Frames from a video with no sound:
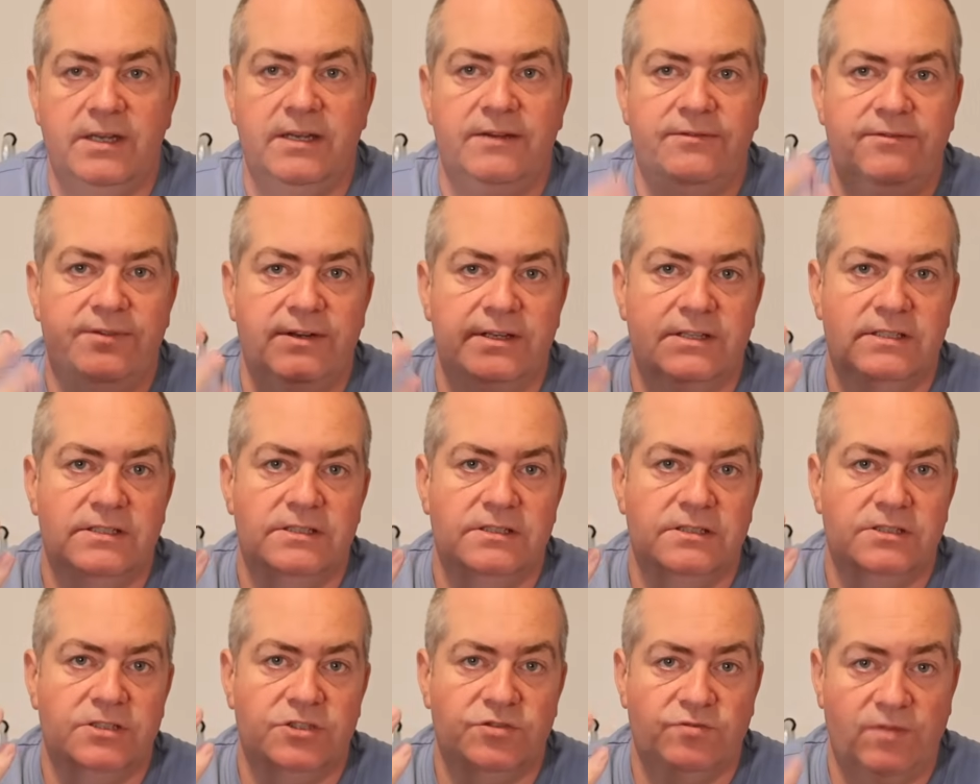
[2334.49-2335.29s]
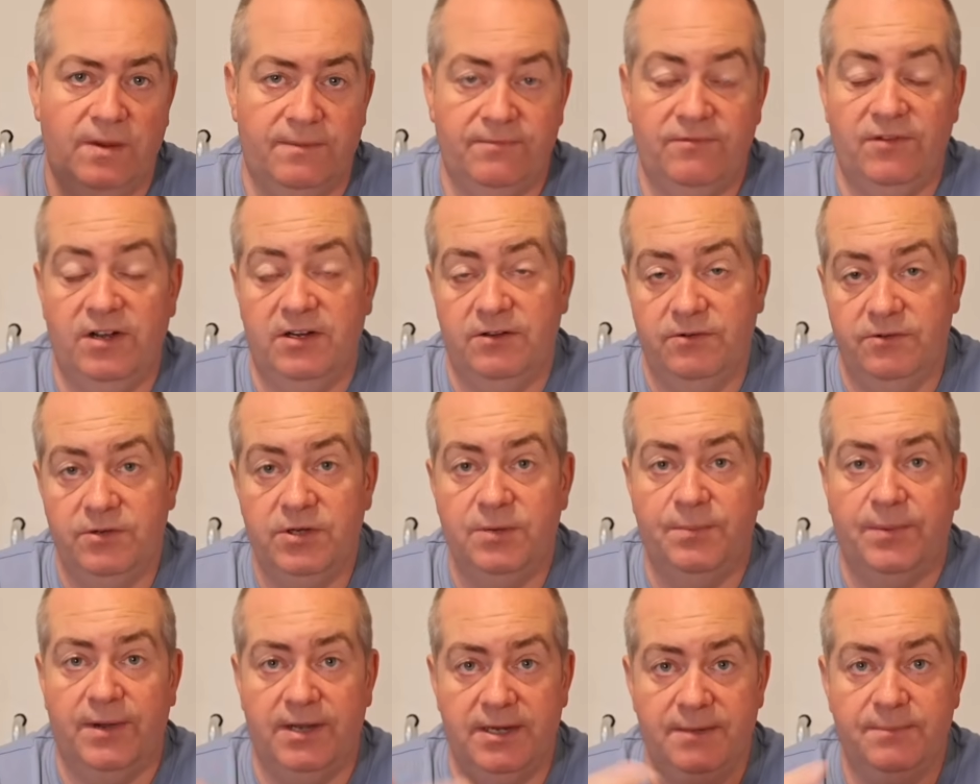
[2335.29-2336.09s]
if it's scrap value,
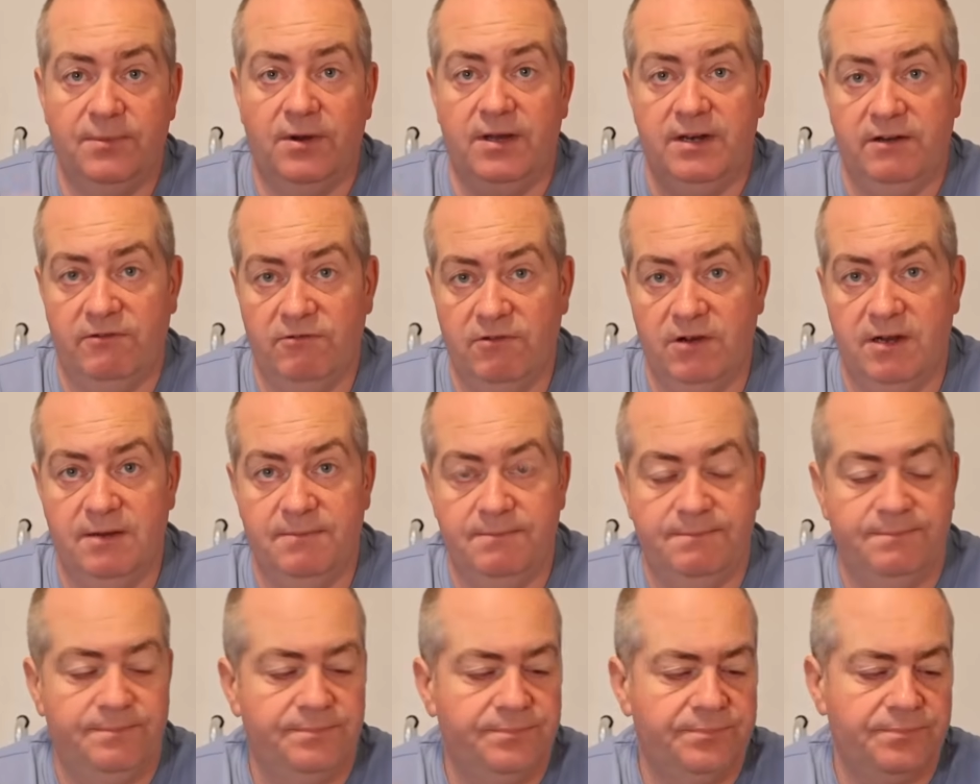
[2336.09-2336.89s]
you pay by the gram.